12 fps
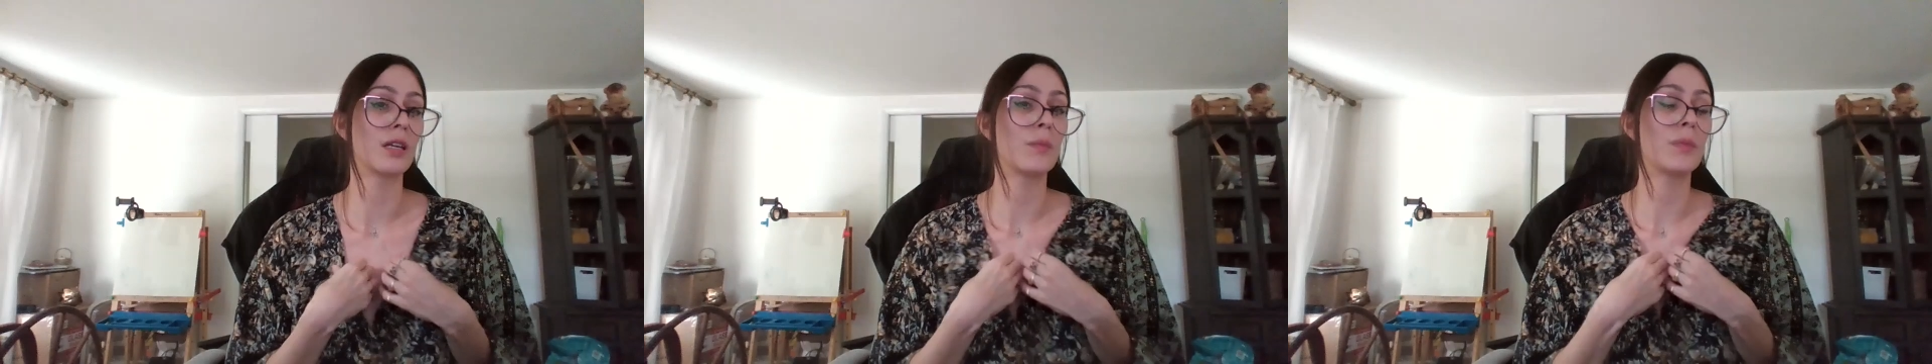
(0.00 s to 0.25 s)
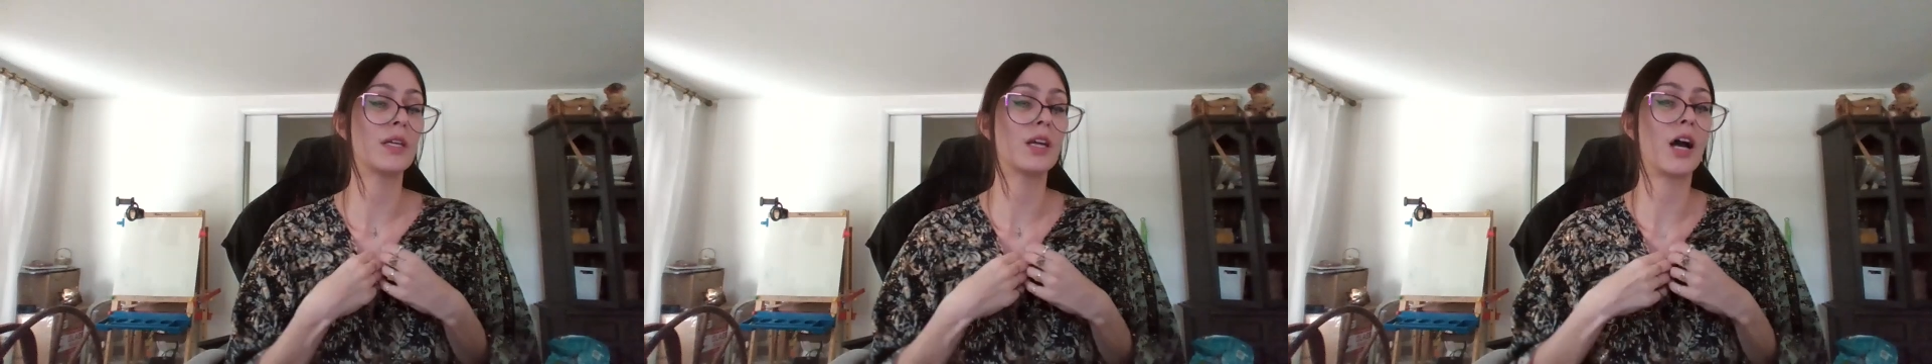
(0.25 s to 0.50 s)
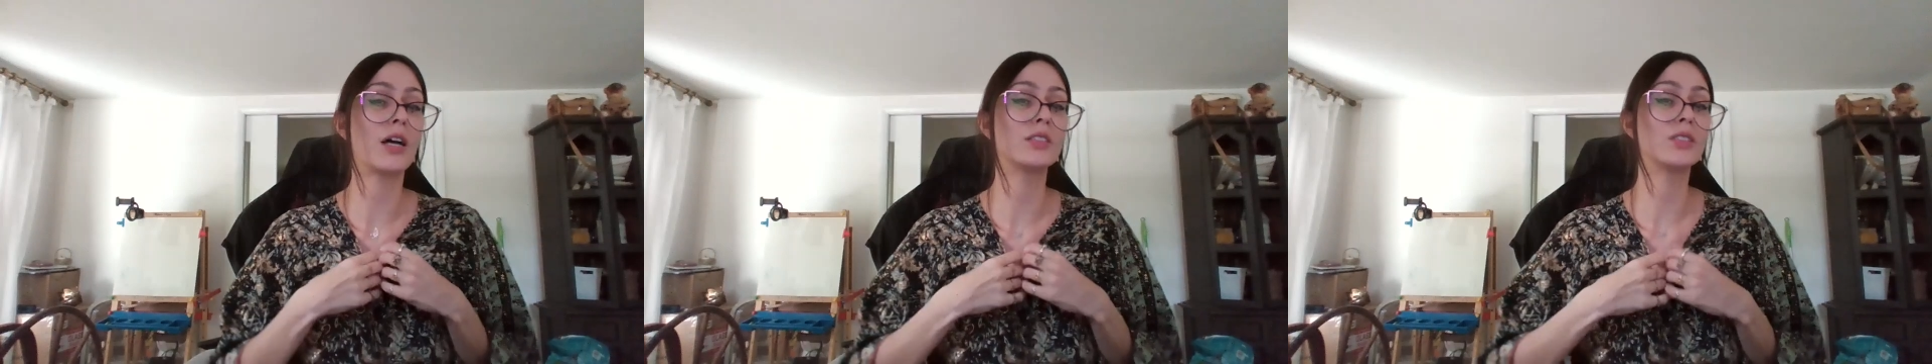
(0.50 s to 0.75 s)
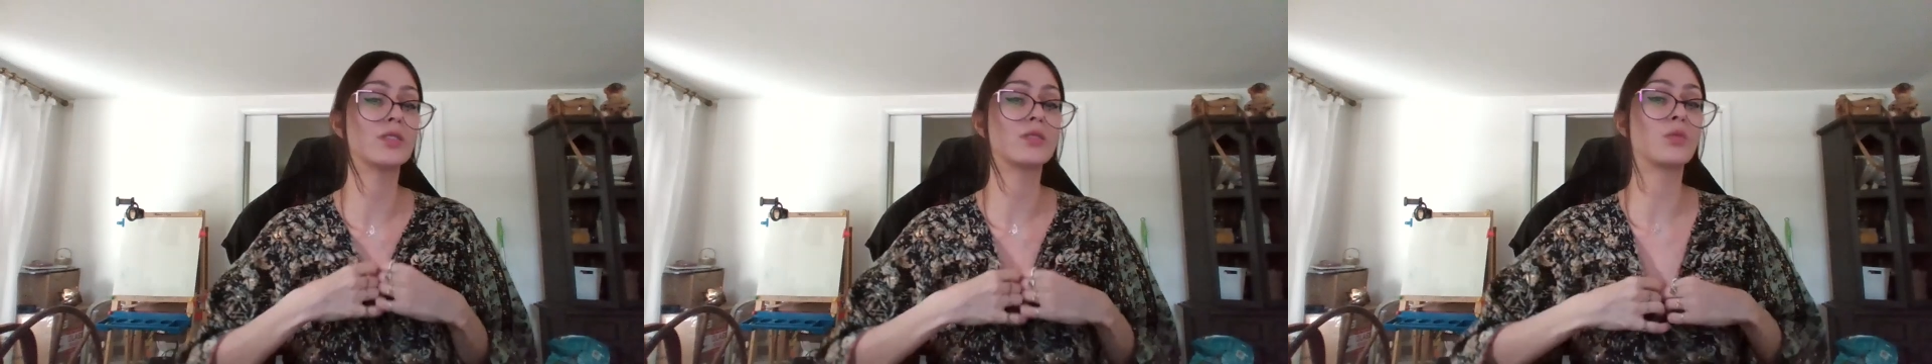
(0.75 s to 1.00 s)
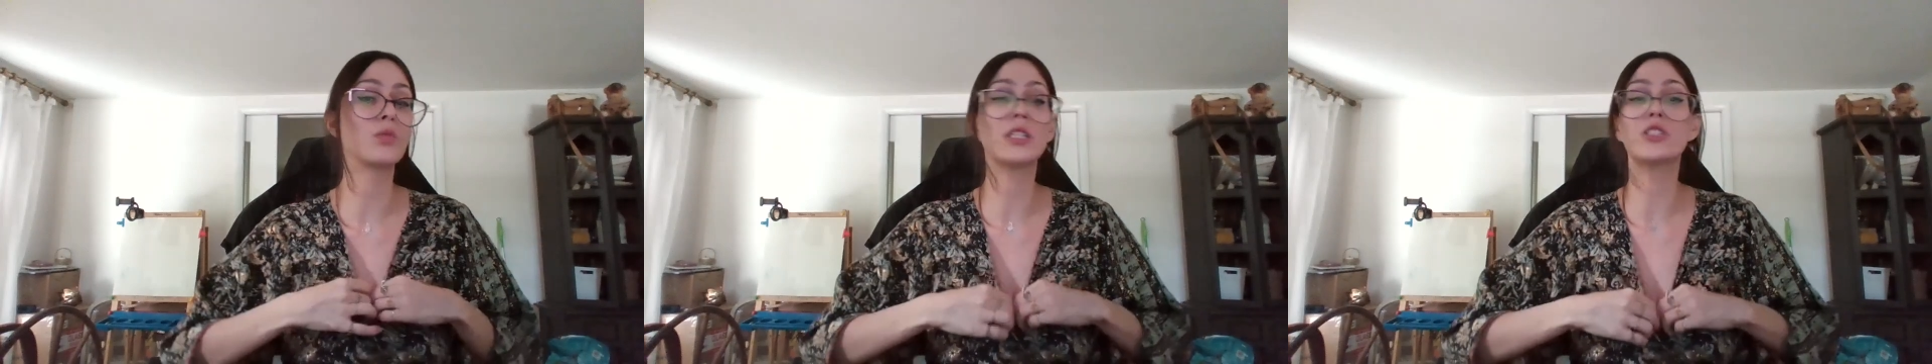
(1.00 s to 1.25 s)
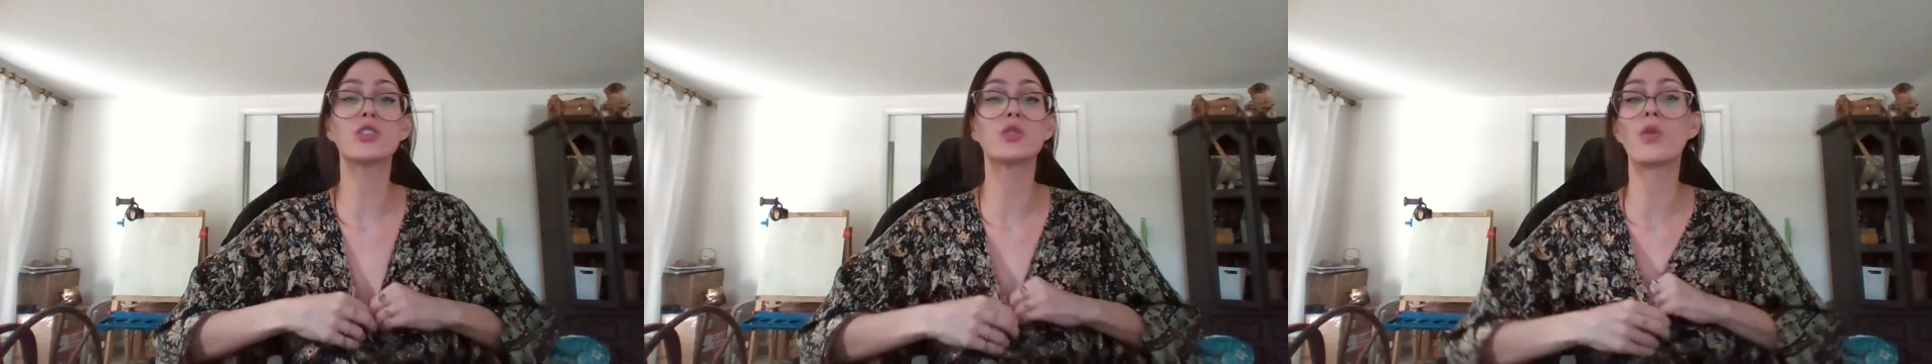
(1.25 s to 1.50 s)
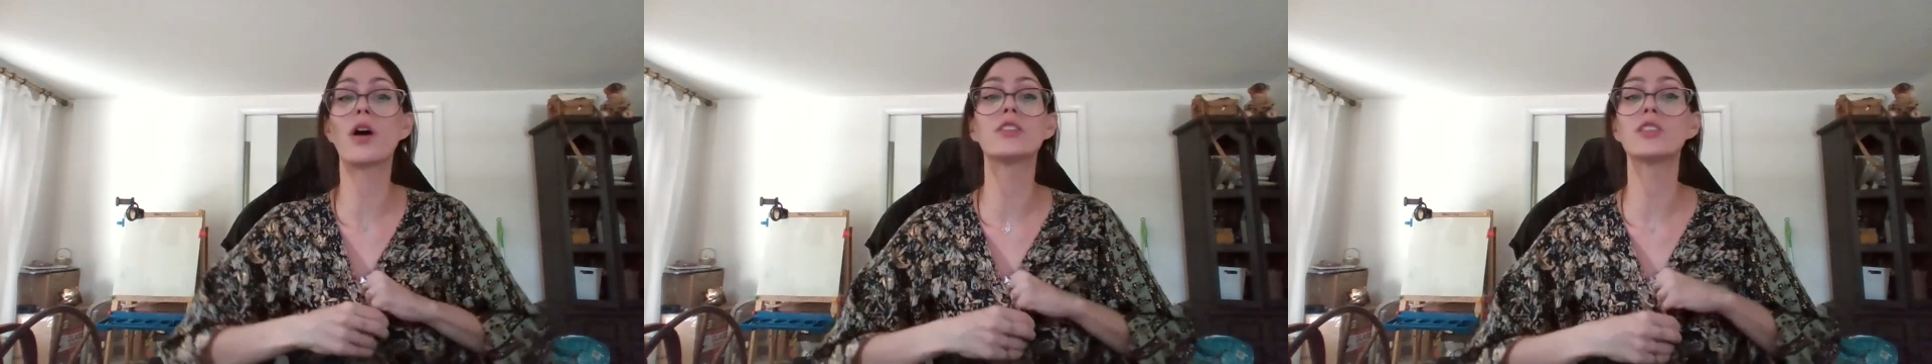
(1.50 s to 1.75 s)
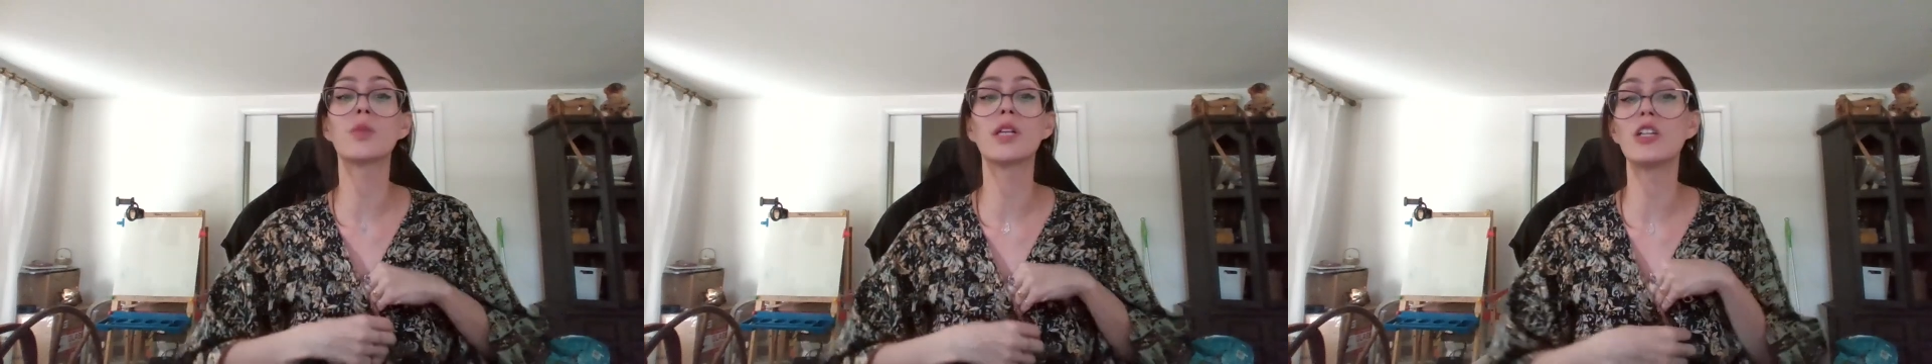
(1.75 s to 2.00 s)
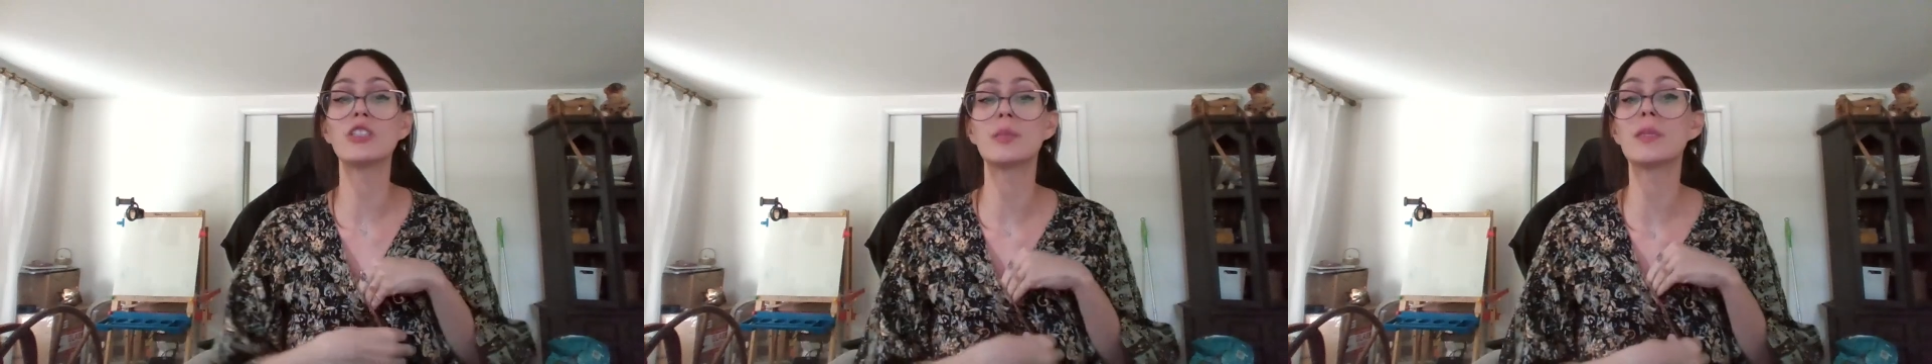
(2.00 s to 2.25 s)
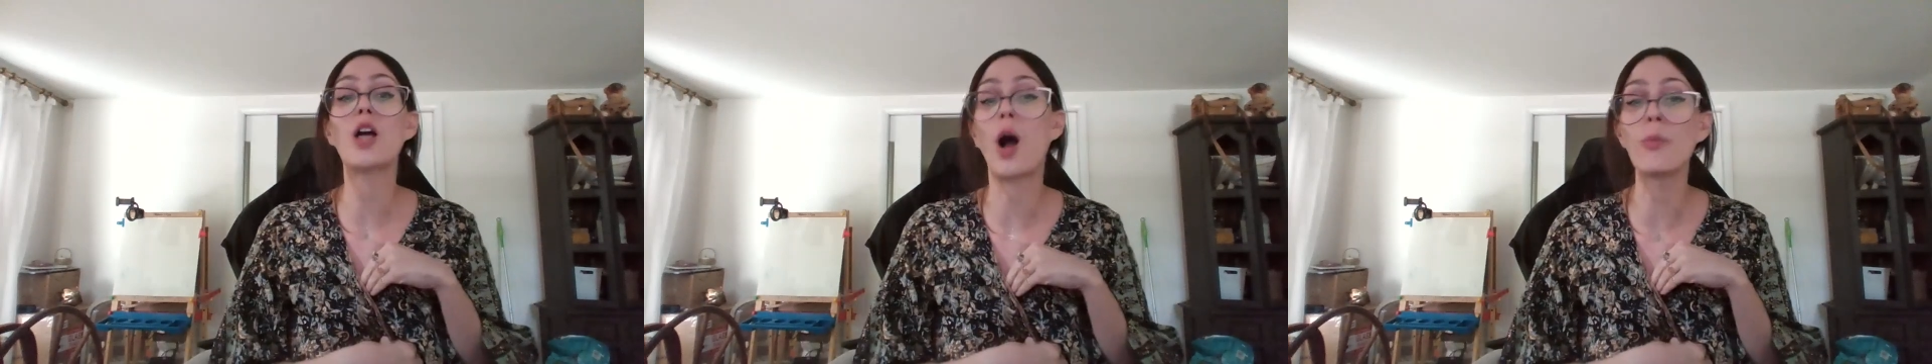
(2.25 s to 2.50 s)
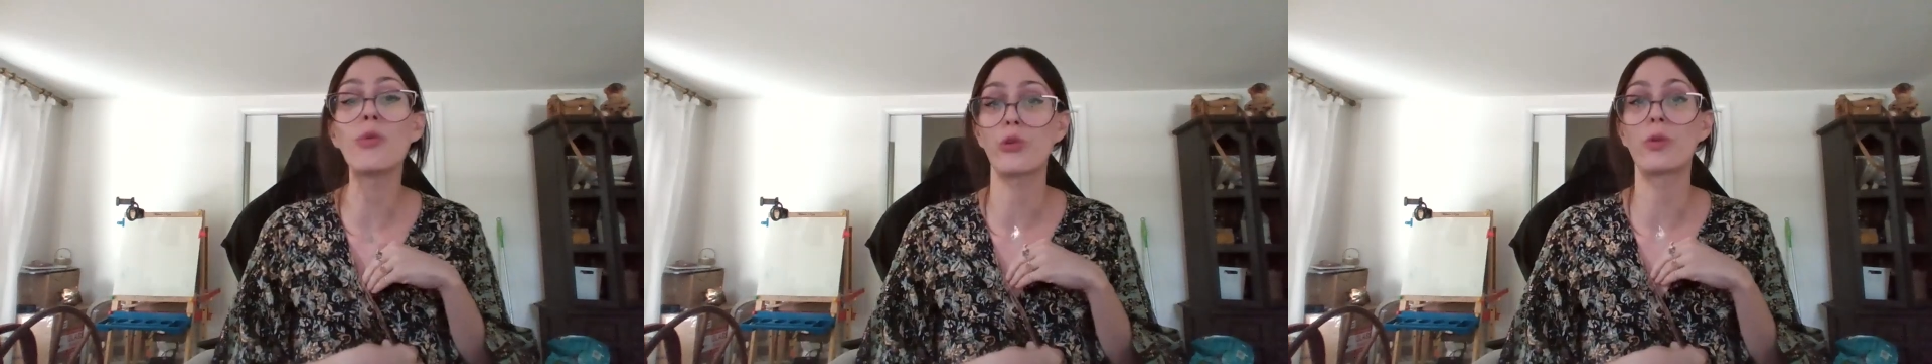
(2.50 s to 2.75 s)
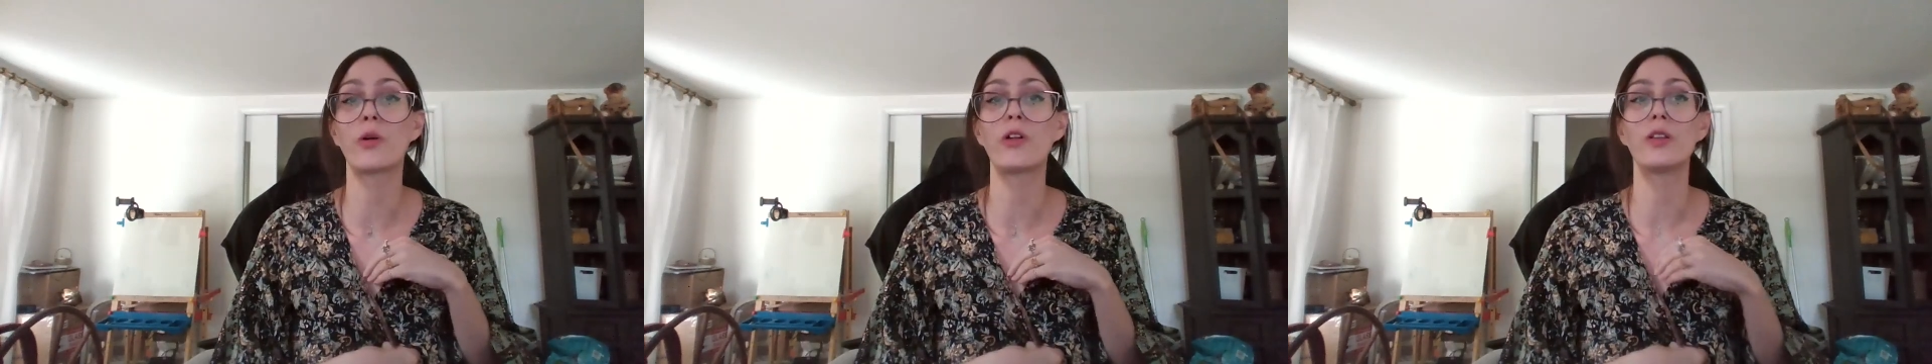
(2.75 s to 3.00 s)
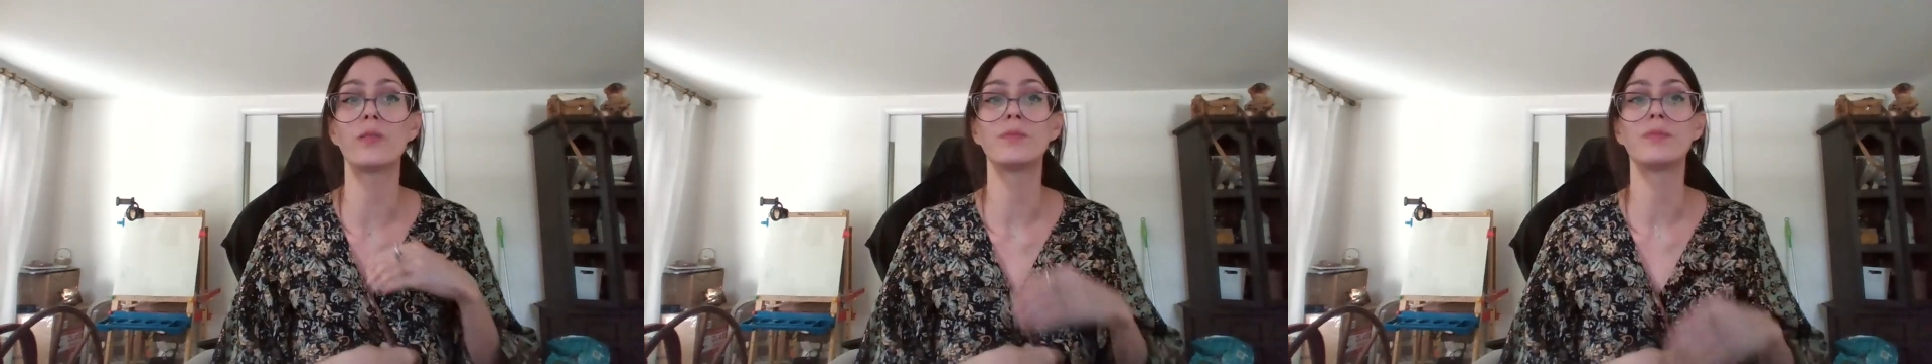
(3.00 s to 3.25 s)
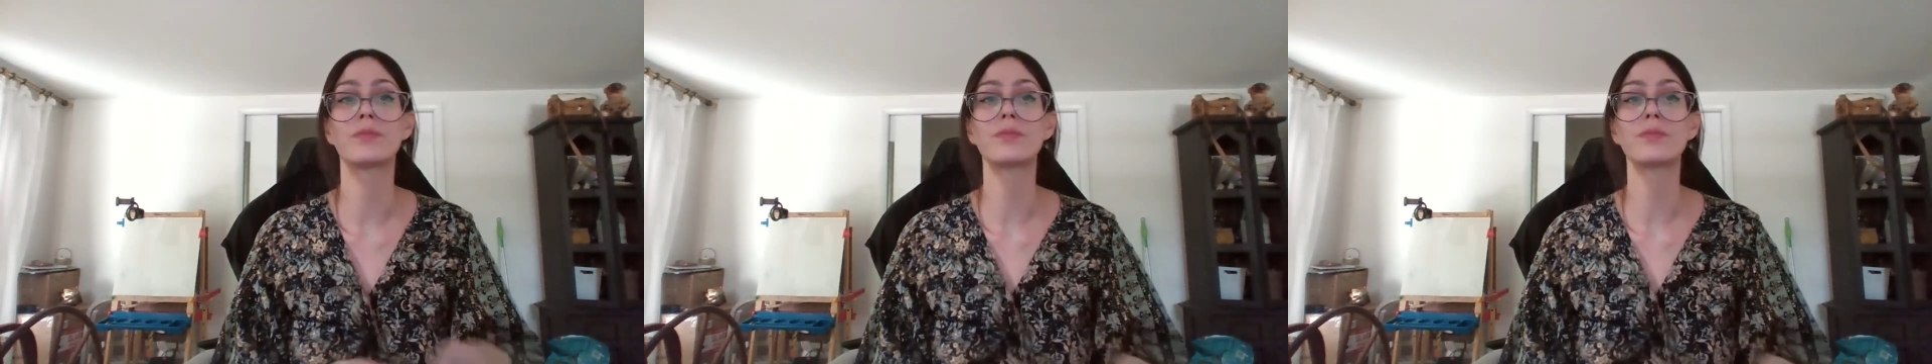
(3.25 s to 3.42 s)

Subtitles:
because we just want someone else to be comfortable.